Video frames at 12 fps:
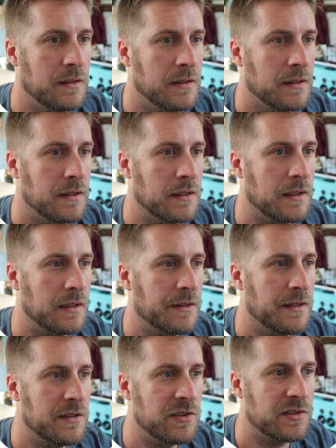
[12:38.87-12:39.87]

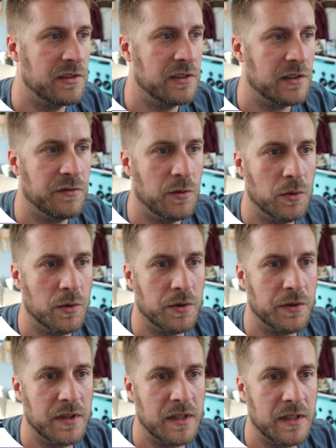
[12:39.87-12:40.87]
then just look for
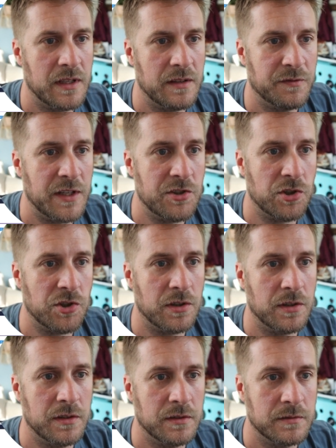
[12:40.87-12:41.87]
the featured,